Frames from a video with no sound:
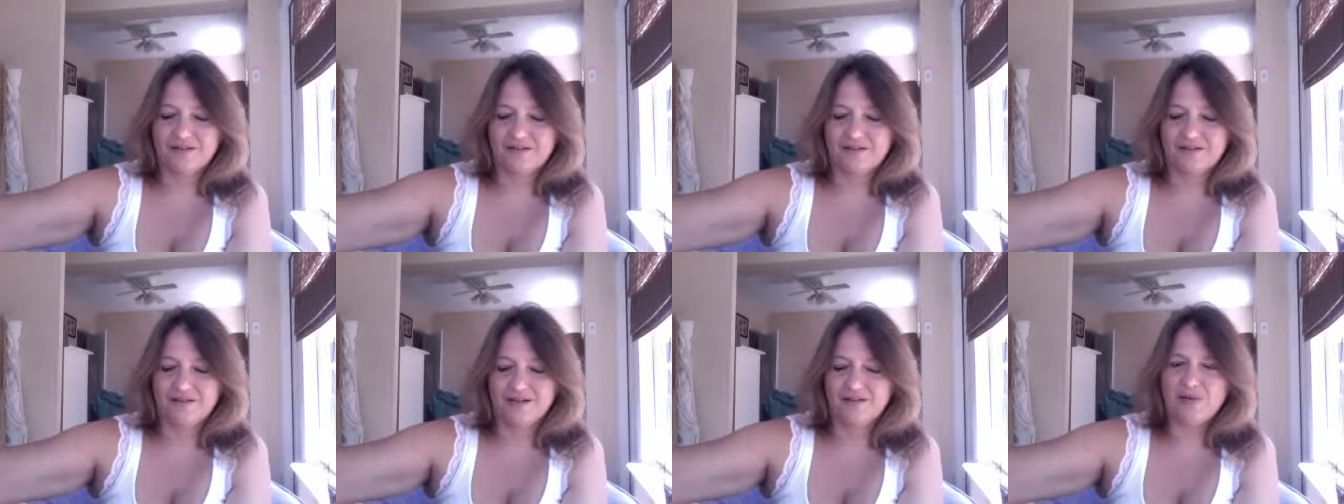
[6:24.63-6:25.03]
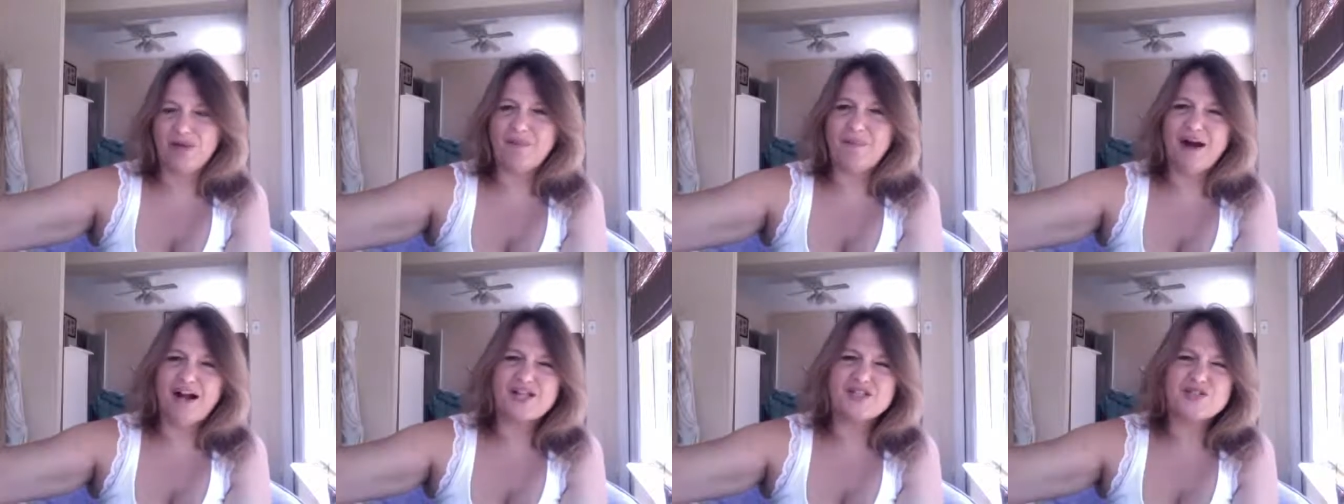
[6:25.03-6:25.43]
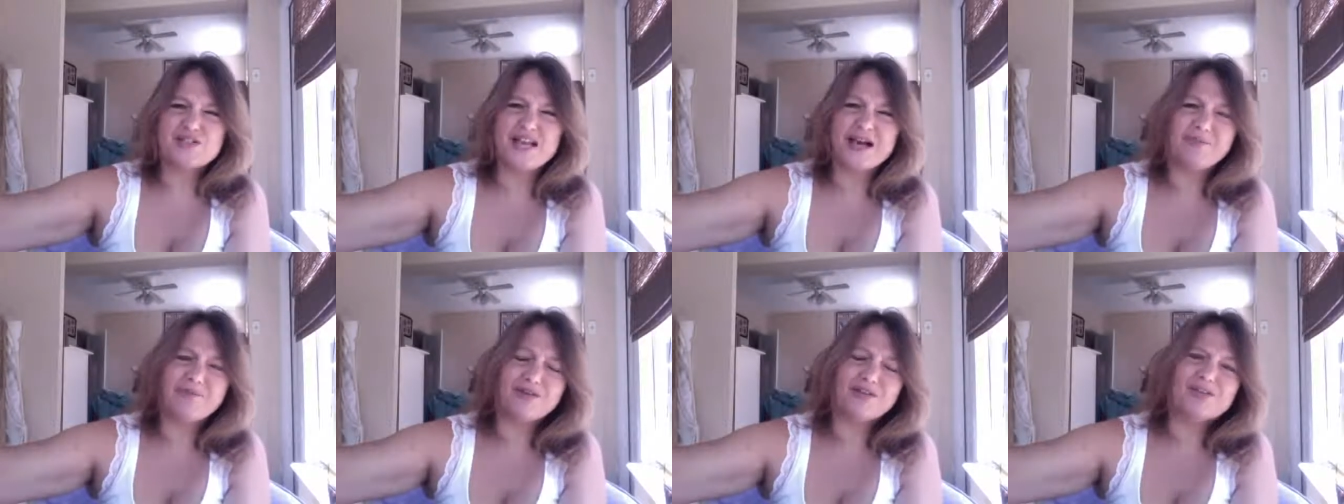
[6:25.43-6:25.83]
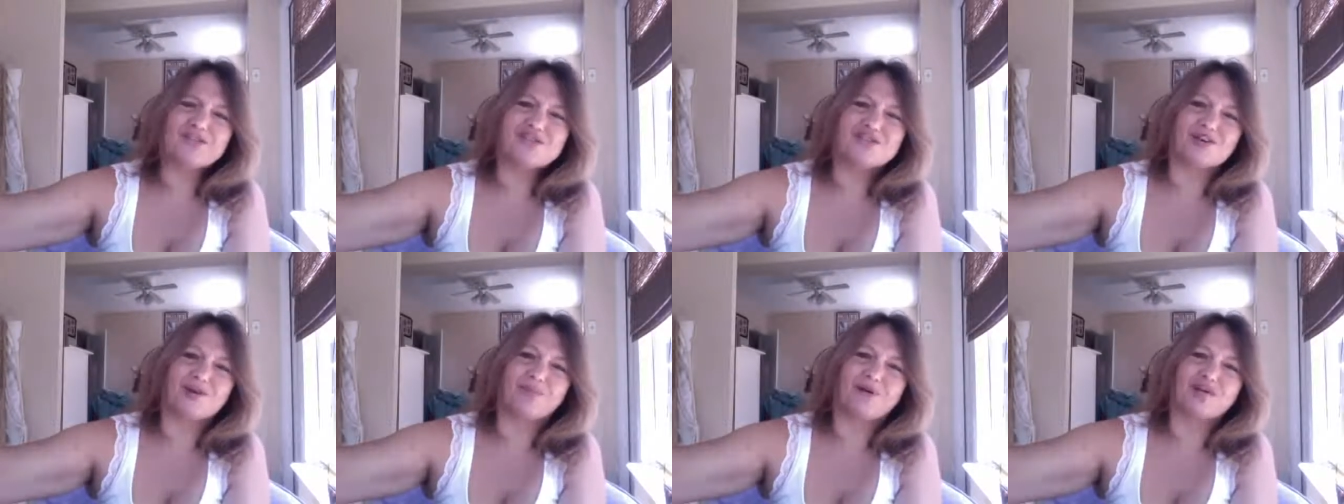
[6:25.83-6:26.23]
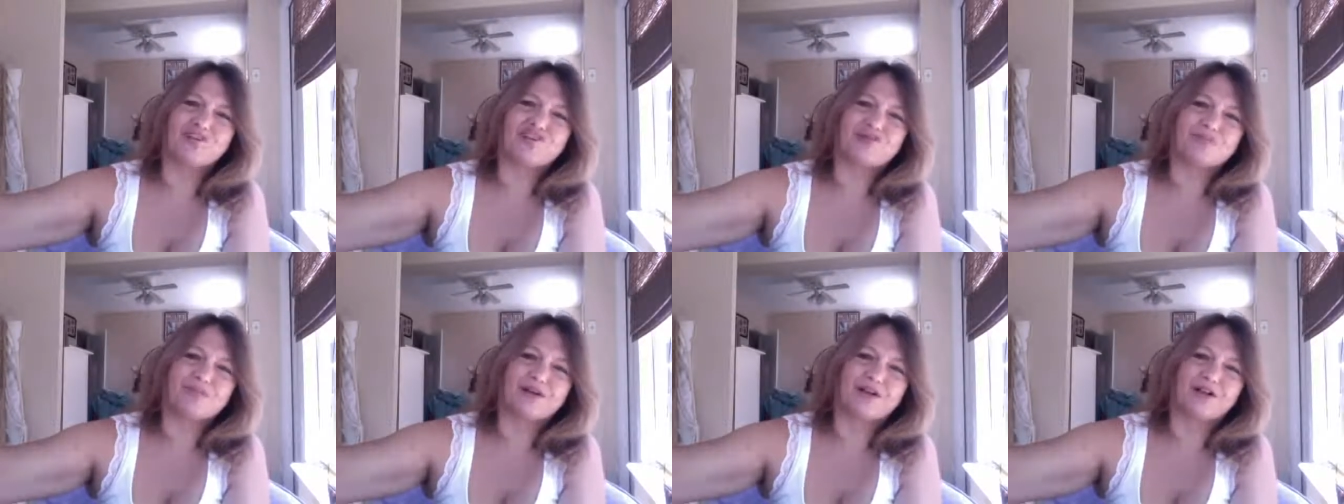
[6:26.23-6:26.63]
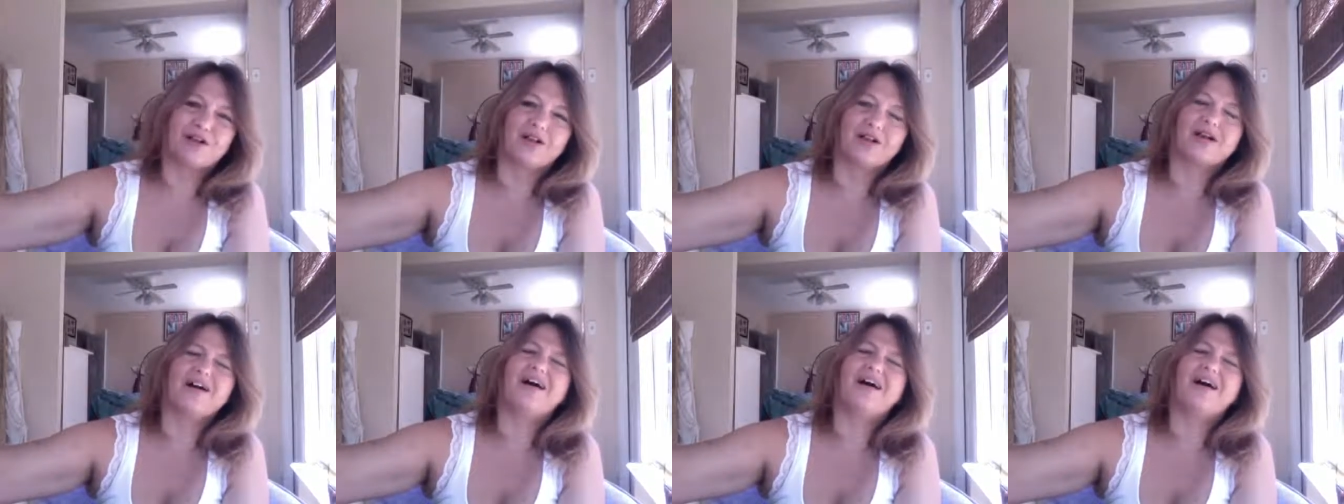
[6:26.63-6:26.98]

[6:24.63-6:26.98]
It reminds me, not really so much Middle